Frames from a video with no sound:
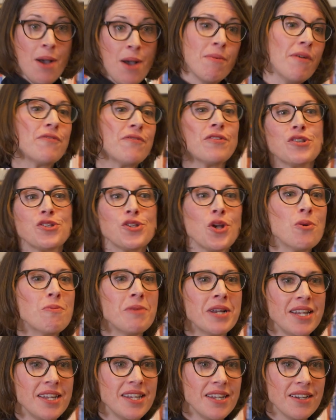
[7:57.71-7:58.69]
But for so
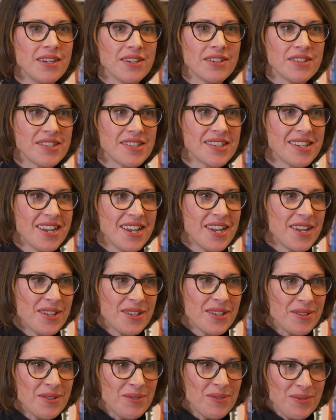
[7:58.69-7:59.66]
many years,
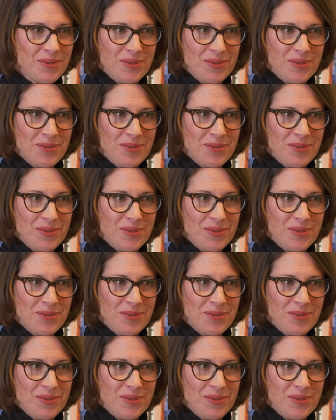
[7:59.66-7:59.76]
the